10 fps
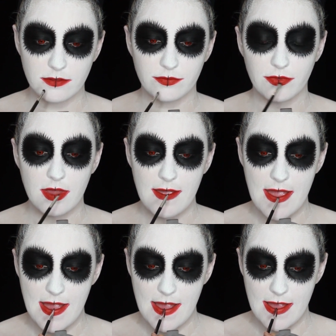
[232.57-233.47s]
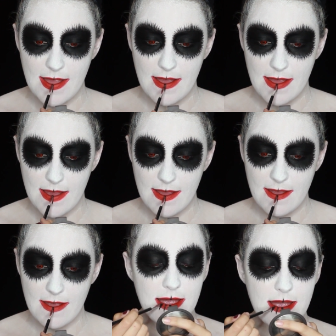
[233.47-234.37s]
Now I'm just taking
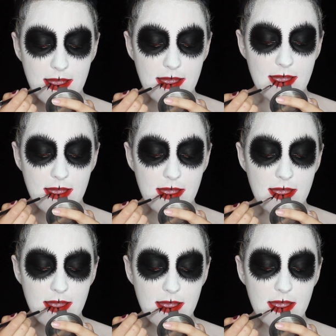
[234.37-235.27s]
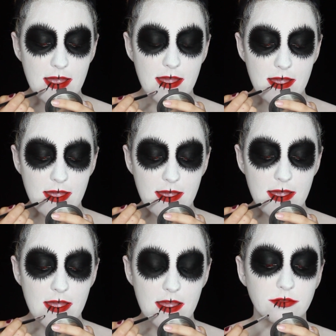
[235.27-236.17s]
that gel liner from Tarte
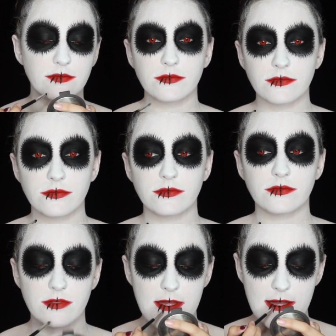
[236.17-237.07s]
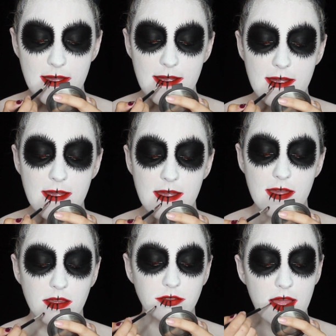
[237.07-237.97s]
and
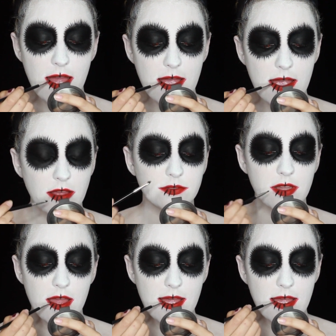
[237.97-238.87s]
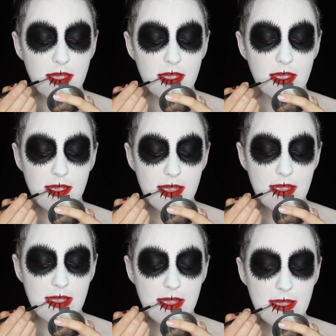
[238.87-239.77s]
creating these like
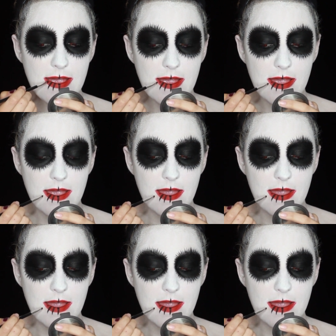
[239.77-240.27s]
teeth.